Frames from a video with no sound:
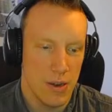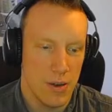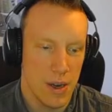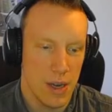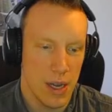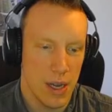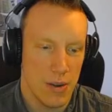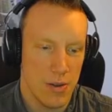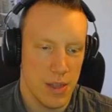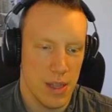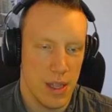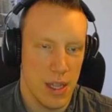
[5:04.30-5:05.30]
300 out
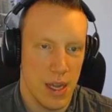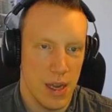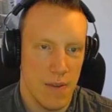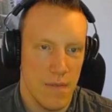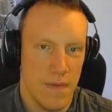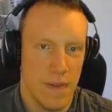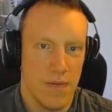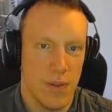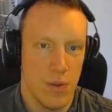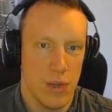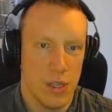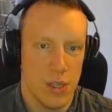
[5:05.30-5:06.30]
of then 50
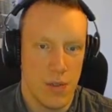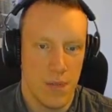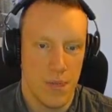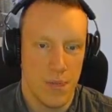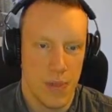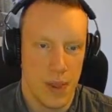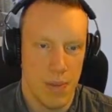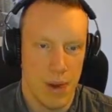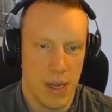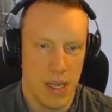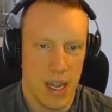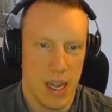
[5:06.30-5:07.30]
watt.
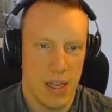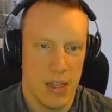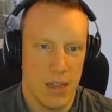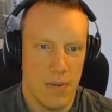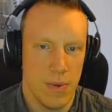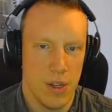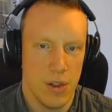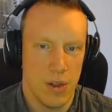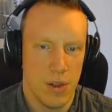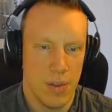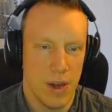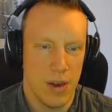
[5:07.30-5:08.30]
But yeah, we
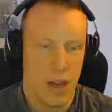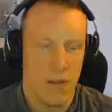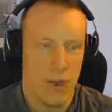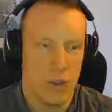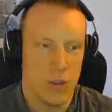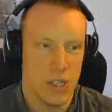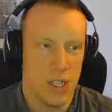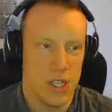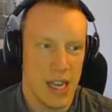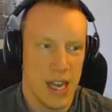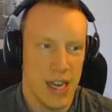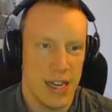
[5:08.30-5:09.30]
talked about evolutions
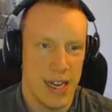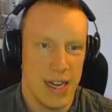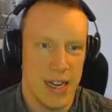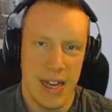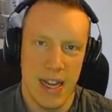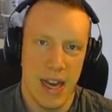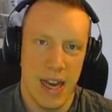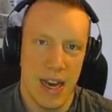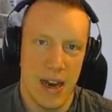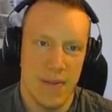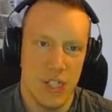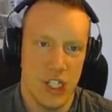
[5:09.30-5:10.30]
and that they
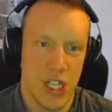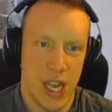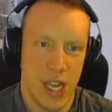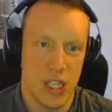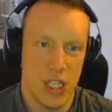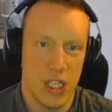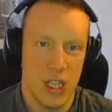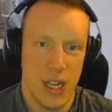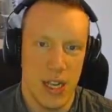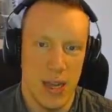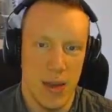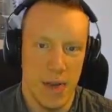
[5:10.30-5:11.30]
have changed the
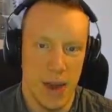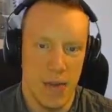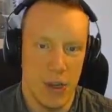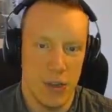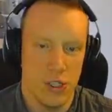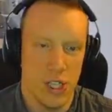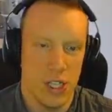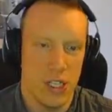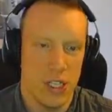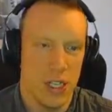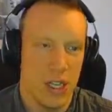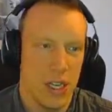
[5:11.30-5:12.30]
Eevee
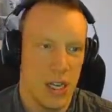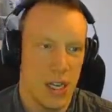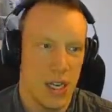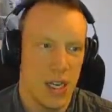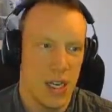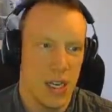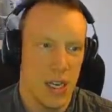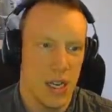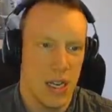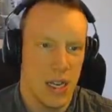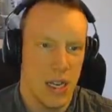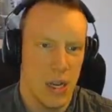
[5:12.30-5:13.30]
evolutions.
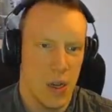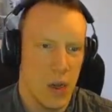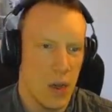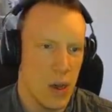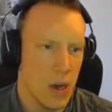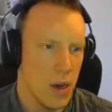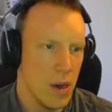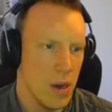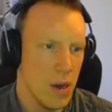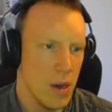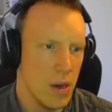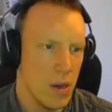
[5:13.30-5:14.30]

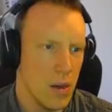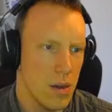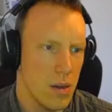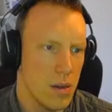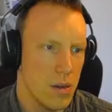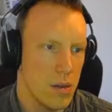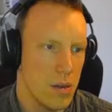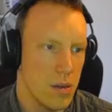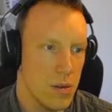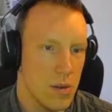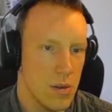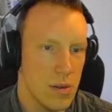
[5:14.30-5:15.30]
Oh.
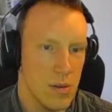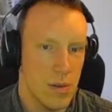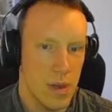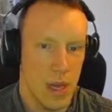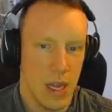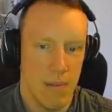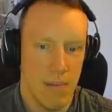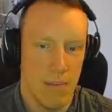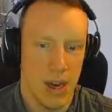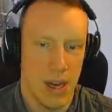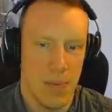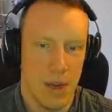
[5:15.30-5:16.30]
In
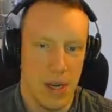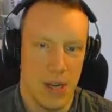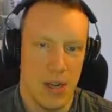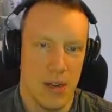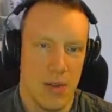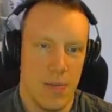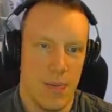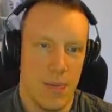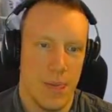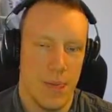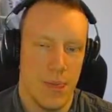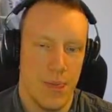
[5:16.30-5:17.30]
my opinion,
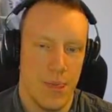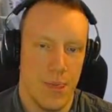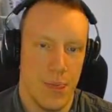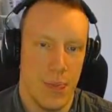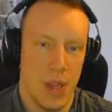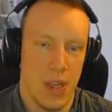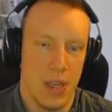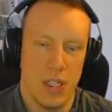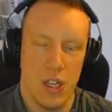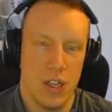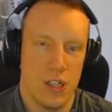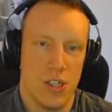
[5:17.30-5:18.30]
it's
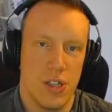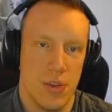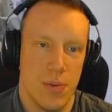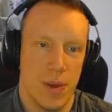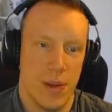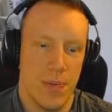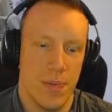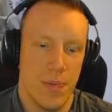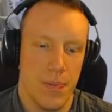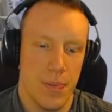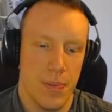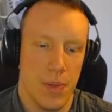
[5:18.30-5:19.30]
just stupid.
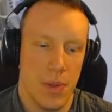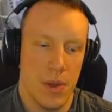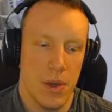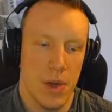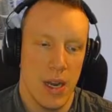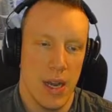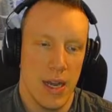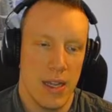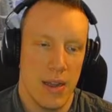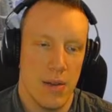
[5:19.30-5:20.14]
Like,